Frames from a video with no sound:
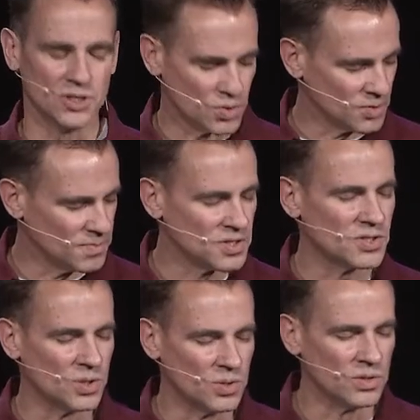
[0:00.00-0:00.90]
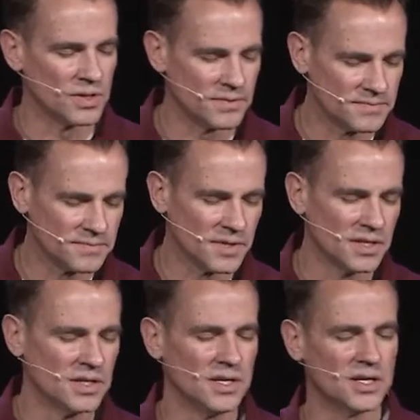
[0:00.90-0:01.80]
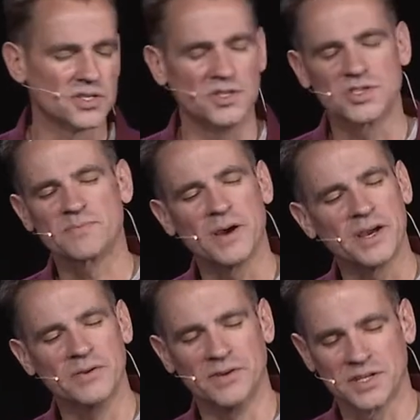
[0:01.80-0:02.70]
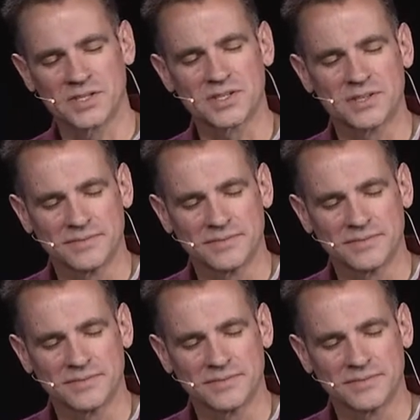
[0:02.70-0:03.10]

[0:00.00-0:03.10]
truth be told, it's in spite of us.